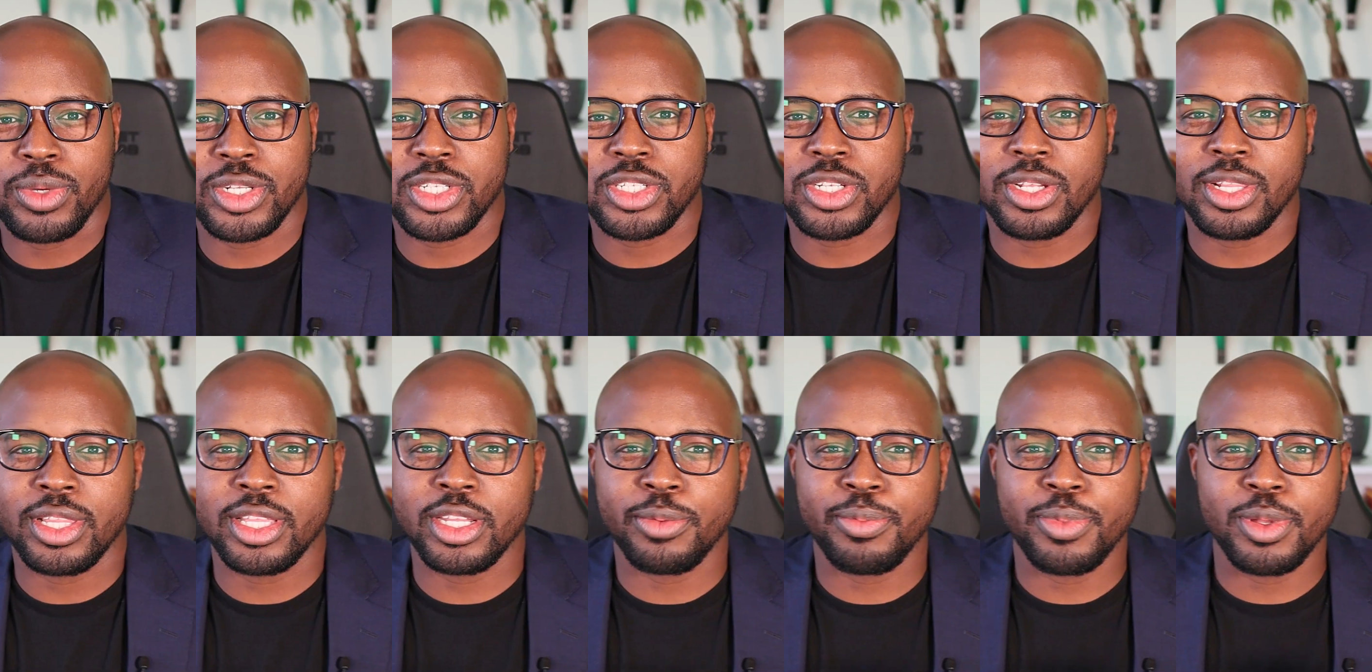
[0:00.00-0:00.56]
which are
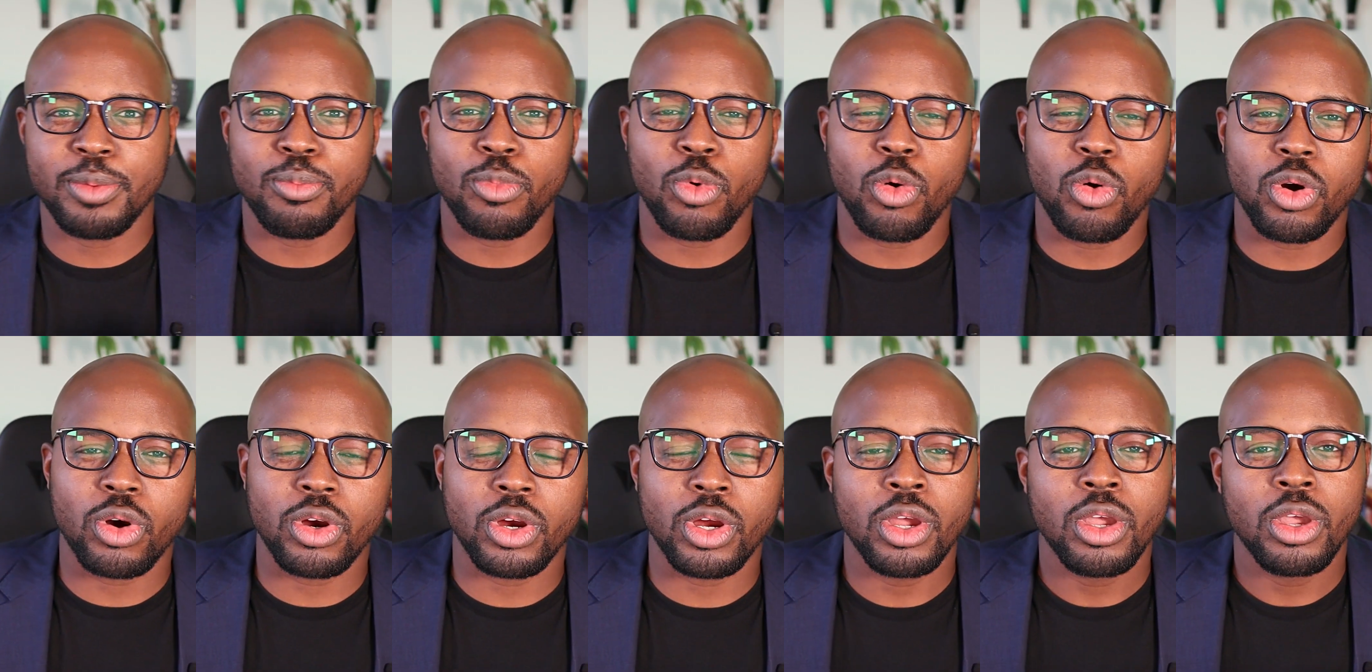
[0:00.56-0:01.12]
a little bit
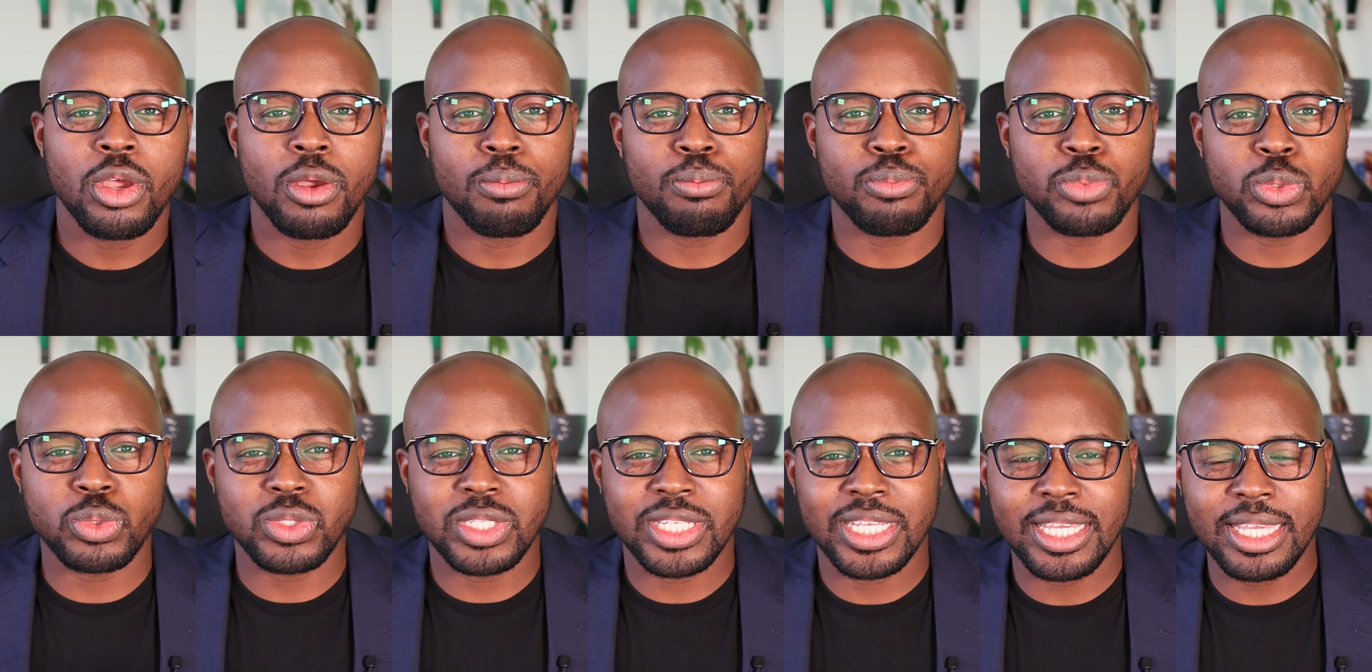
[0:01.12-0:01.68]
more
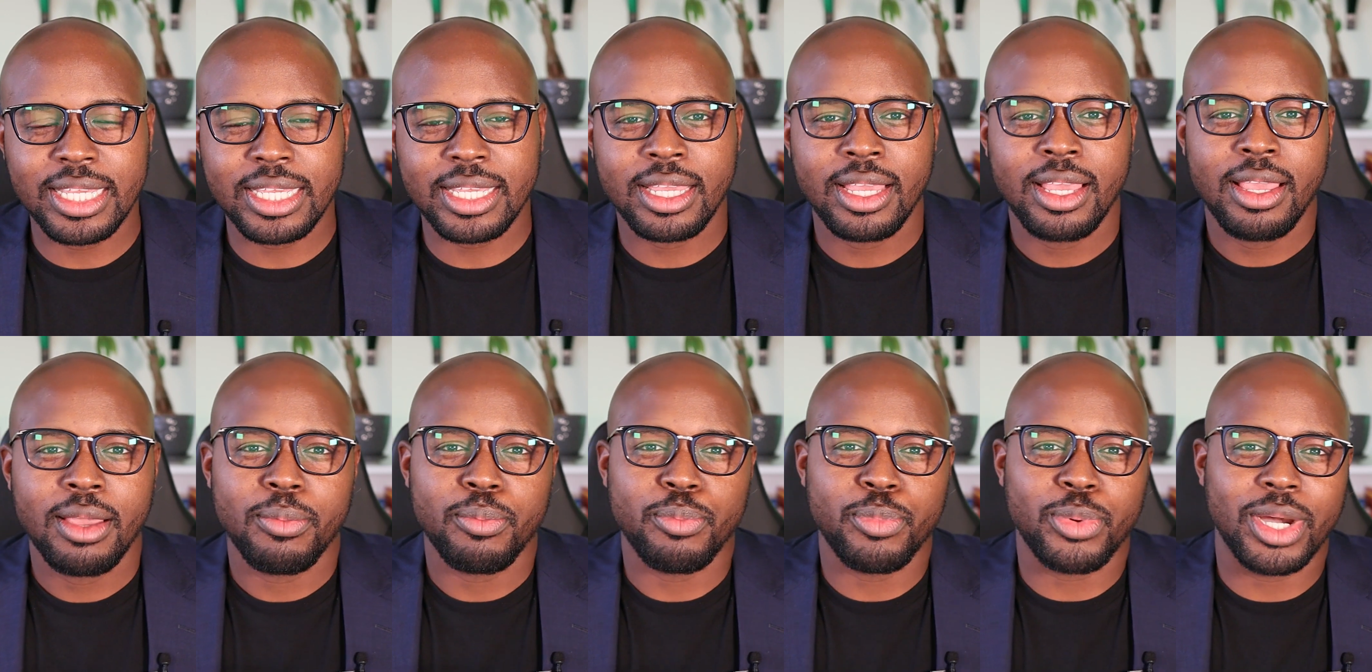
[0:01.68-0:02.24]
boutique,
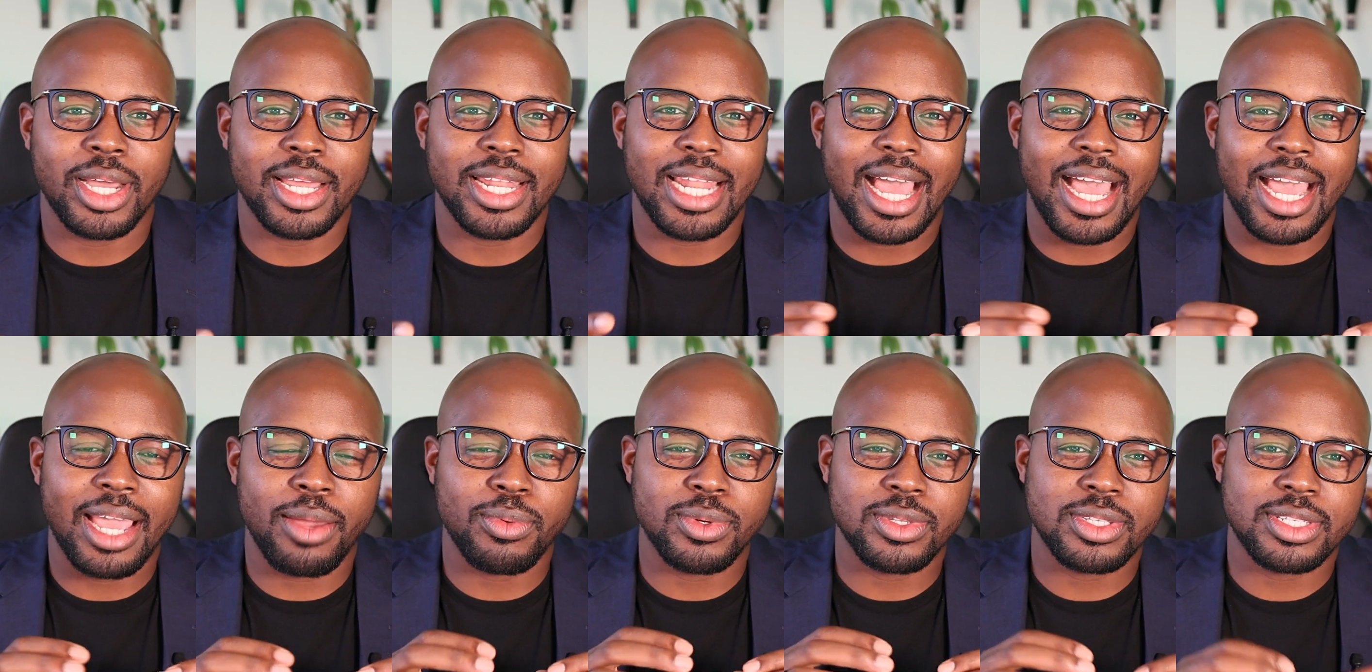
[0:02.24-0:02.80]
but
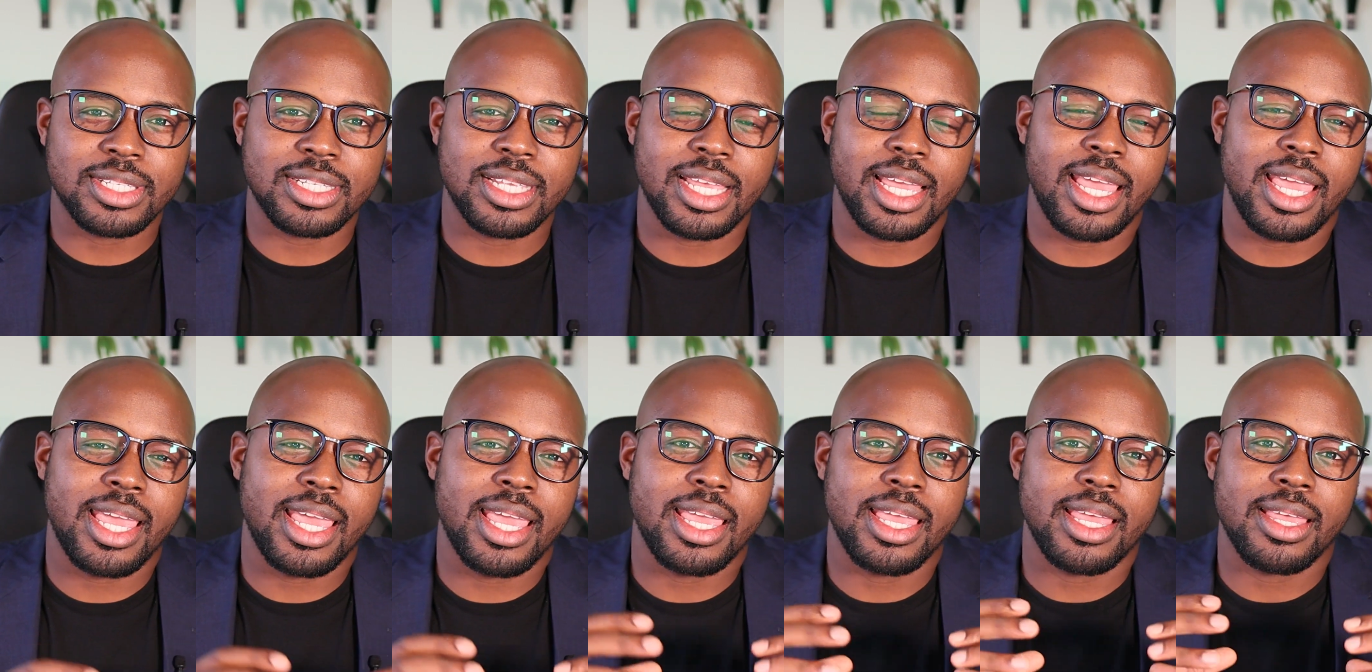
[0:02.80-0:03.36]
I would
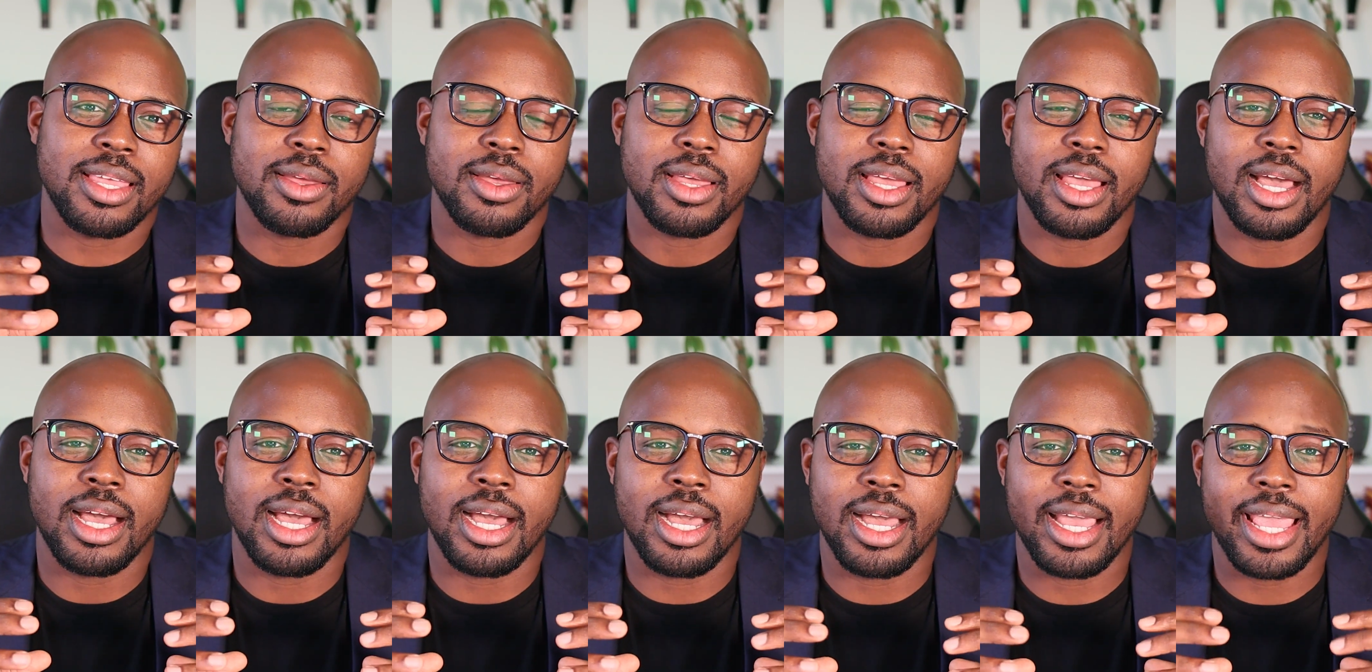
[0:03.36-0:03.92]
say
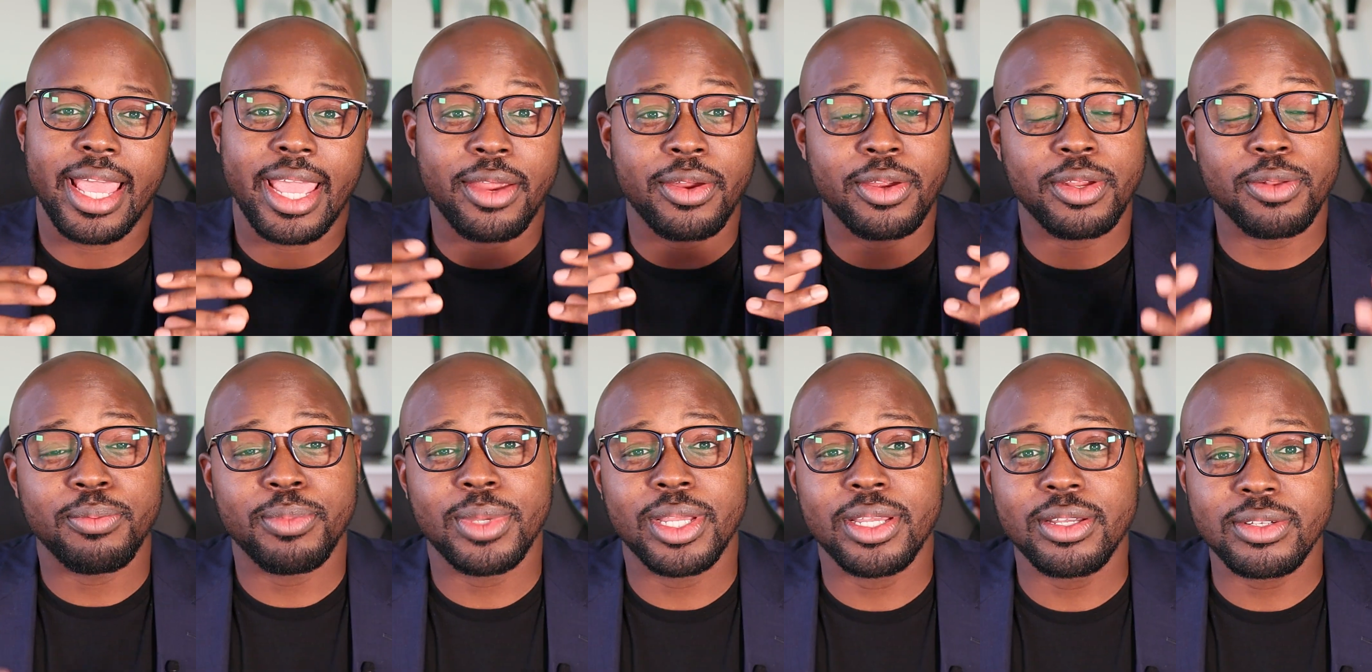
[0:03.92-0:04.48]

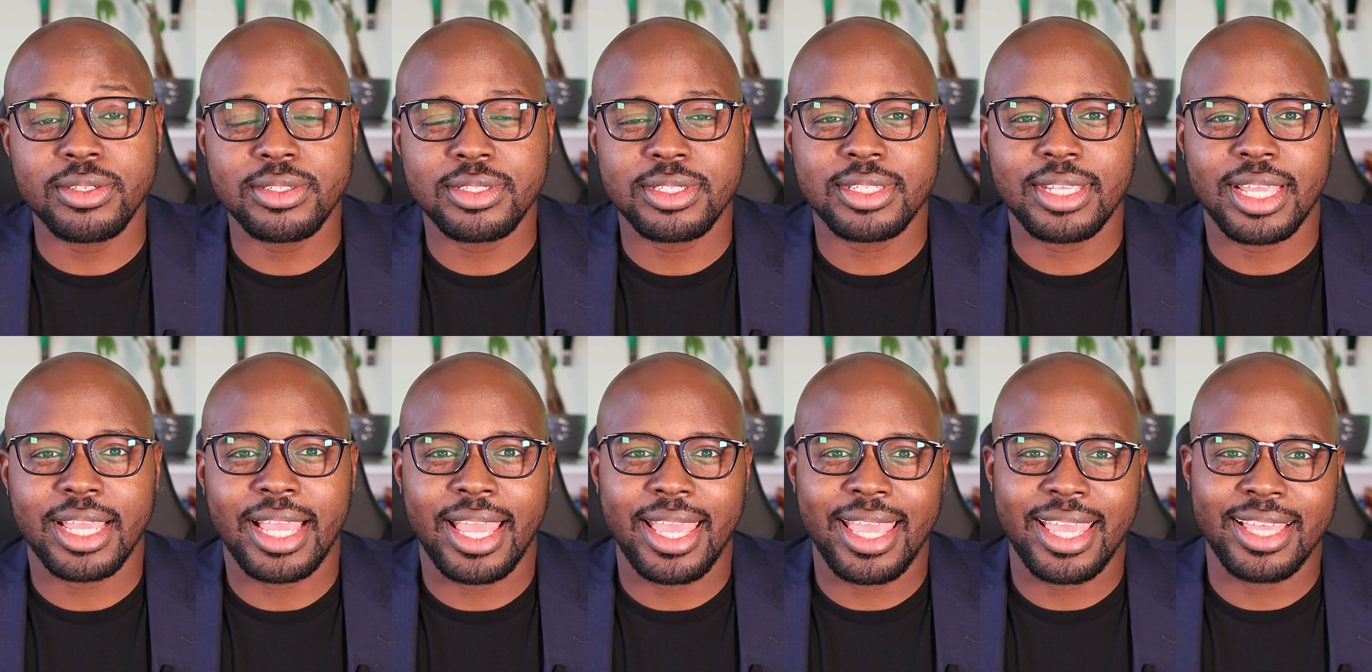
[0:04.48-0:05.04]
Erin Mills
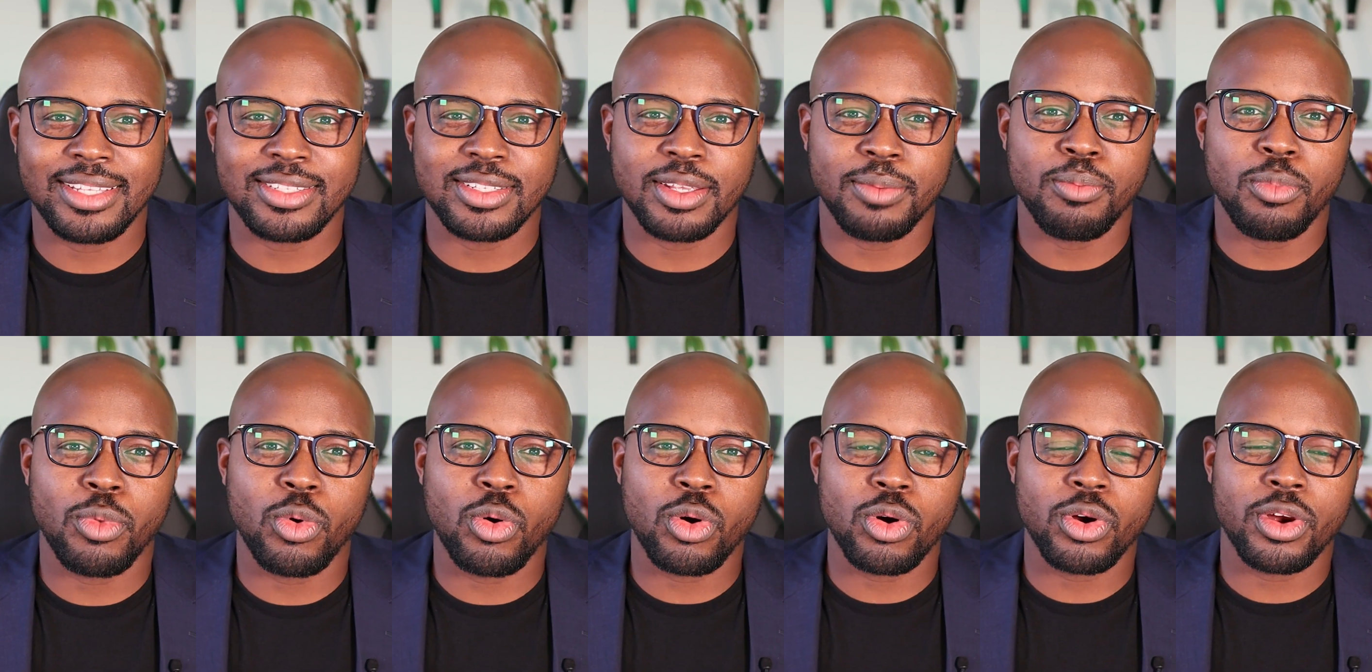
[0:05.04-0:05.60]
is a
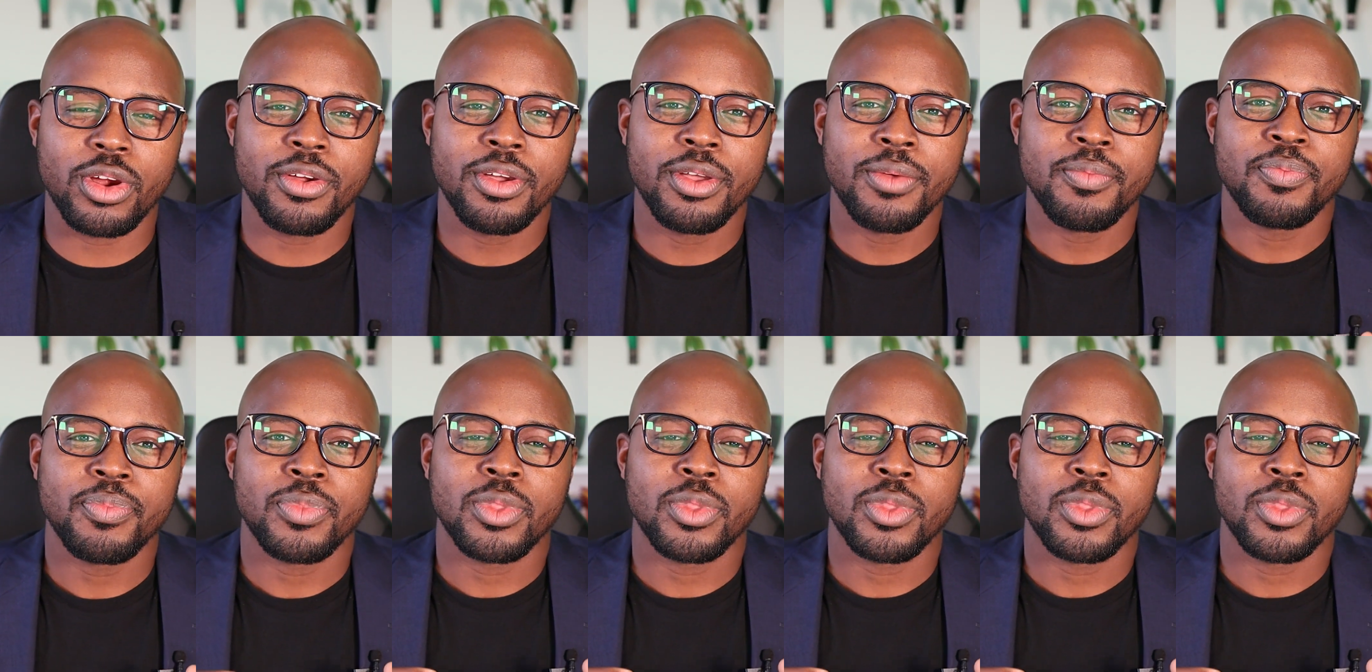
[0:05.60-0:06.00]
more